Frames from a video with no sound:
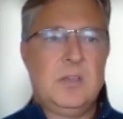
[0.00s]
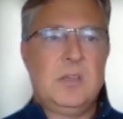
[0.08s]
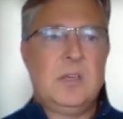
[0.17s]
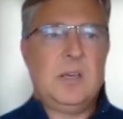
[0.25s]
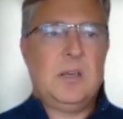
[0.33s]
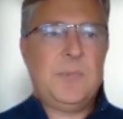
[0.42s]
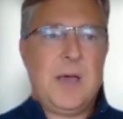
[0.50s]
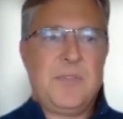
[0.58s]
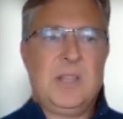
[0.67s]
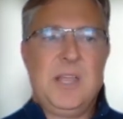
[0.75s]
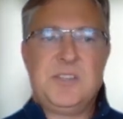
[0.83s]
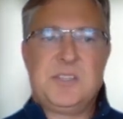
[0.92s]
Um,
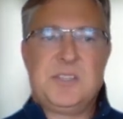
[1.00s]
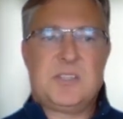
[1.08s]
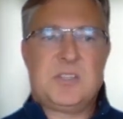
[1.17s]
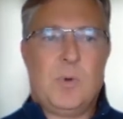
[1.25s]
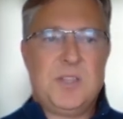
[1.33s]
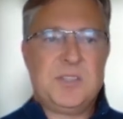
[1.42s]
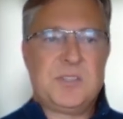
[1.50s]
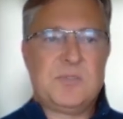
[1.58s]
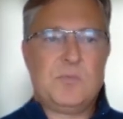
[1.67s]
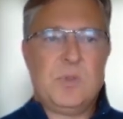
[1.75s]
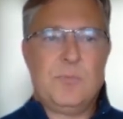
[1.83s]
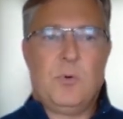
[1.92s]
other lenses, the
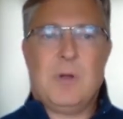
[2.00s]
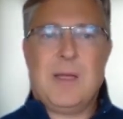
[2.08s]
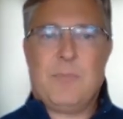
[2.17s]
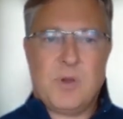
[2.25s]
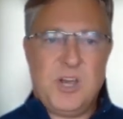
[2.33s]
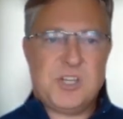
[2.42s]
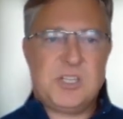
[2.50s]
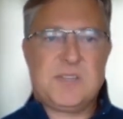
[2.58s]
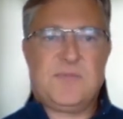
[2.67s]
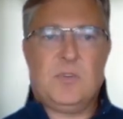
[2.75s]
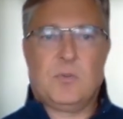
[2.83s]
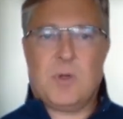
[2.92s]
ones with more
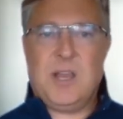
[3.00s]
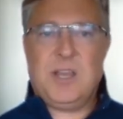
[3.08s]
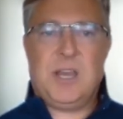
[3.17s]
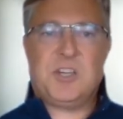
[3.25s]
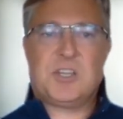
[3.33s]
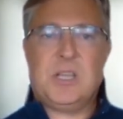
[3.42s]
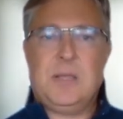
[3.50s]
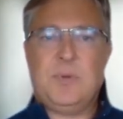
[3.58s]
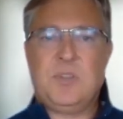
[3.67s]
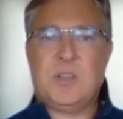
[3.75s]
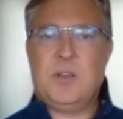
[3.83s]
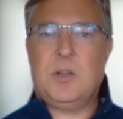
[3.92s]
aberrations, feel great in HD,
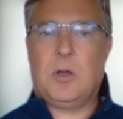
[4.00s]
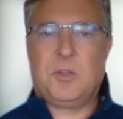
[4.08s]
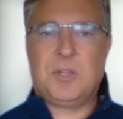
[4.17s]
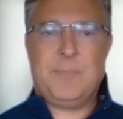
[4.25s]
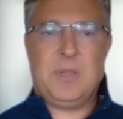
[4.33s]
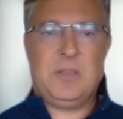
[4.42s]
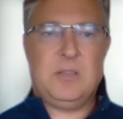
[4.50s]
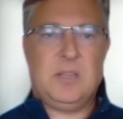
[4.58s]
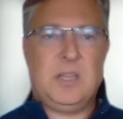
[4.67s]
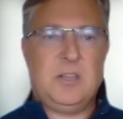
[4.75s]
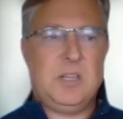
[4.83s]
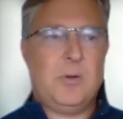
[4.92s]
but don't hold up
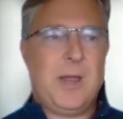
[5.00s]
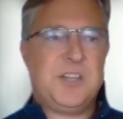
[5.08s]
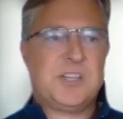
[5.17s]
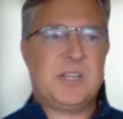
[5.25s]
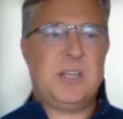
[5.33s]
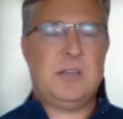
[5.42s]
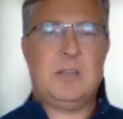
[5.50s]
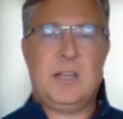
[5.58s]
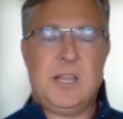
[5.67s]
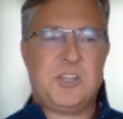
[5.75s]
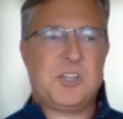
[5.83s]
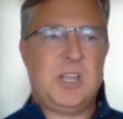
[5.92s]
in, in UHD and,
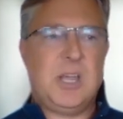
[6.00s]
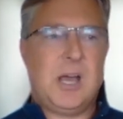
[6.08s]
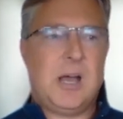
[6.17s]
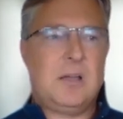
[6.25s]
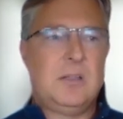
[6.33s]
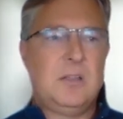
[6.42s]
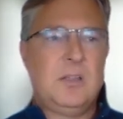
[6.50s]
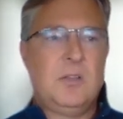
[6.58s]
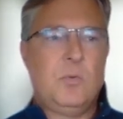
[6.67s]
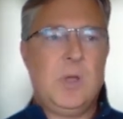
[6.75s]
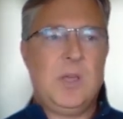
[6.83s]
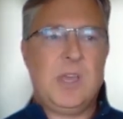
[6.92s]
and HDR,
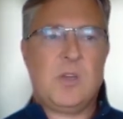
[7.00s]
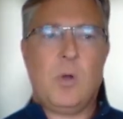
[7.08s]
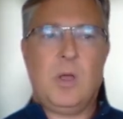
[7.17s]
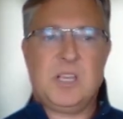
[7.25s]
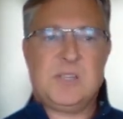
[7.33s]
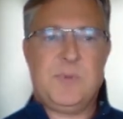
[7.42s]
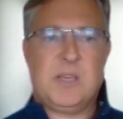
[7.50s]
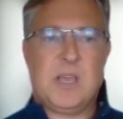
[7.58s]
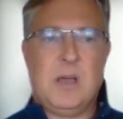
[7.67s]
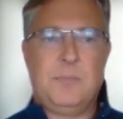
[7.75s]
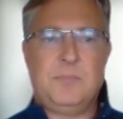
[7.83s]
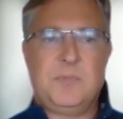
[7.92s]
where their qualities
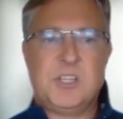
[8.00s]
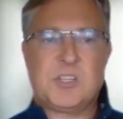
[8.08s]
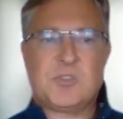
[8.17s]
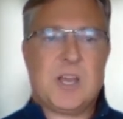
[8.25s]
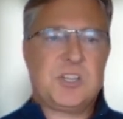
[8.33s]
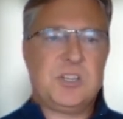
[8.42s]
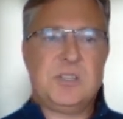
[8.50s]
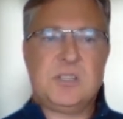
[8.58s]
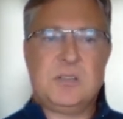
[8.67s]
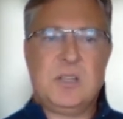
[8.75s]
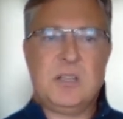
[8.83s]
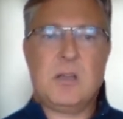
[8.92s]
become
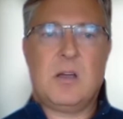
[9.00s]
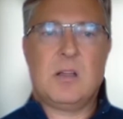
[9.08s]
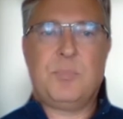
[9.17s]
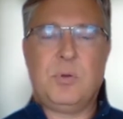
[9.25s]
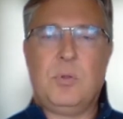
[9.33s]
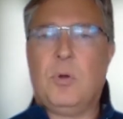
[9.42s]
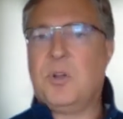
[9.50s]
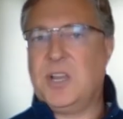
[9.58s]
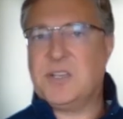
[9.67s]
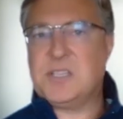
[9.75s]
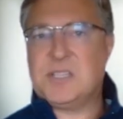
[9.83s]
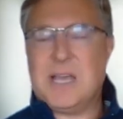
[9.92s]
distractions and, and kind of pull
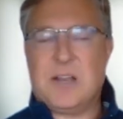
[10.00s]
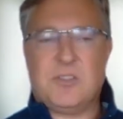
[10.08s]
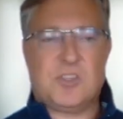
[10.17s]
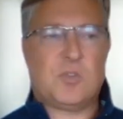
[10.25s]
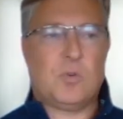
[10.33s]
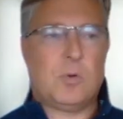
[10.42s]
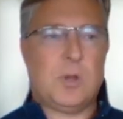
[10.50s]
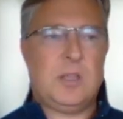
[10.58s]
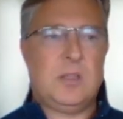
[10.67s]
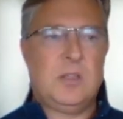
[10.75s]
audiences out of the story.